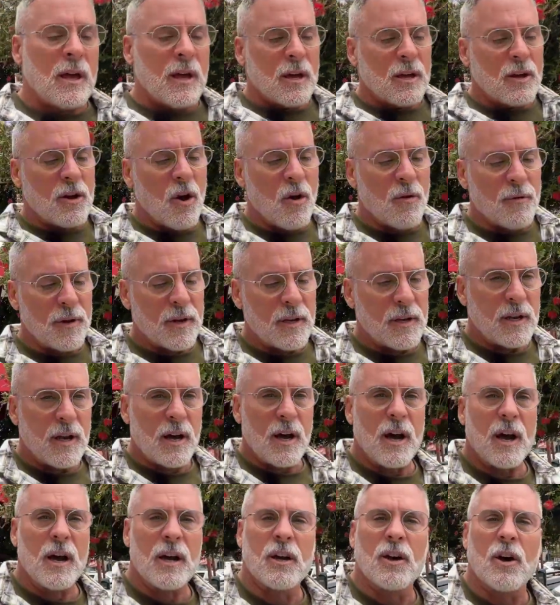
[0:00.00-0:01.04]

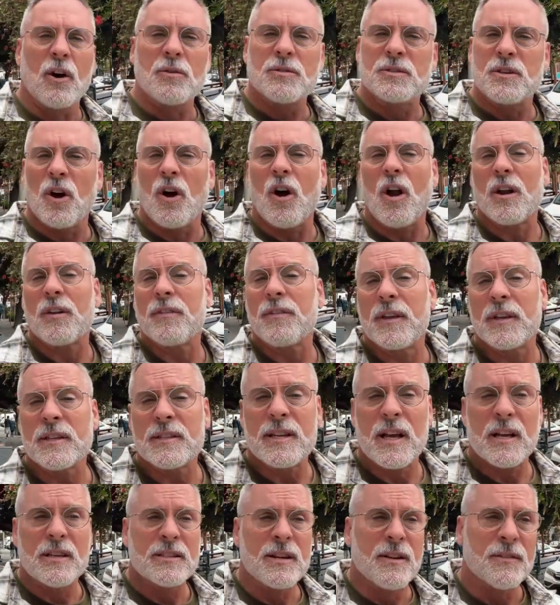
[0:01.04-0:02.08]
COVID closed a lot of things
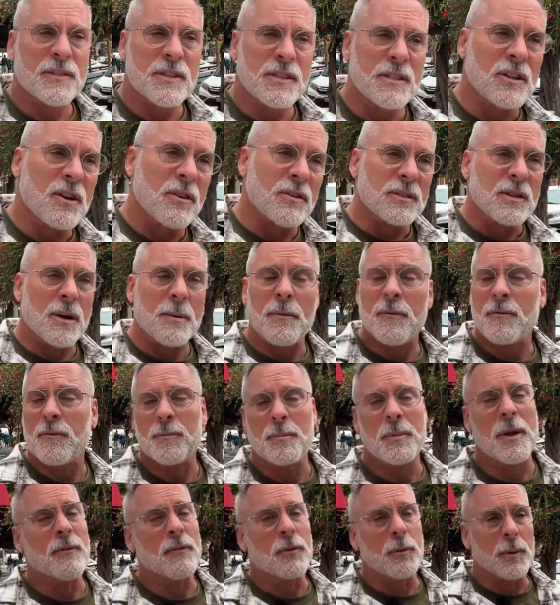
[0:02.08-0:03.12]
down in San Francisco, and some of them
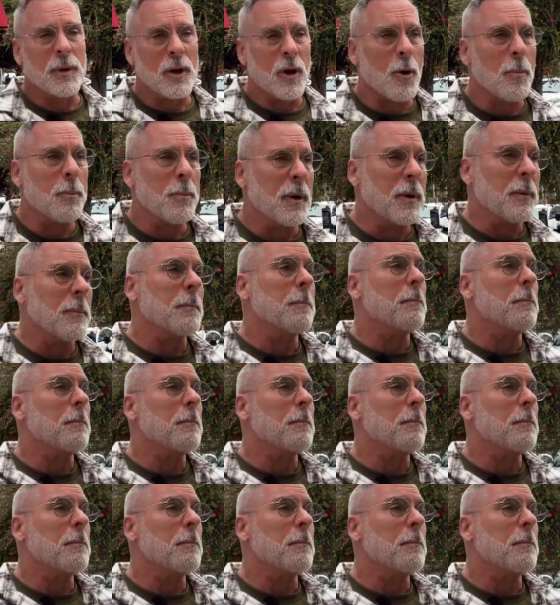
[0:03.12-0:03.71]
never reopened.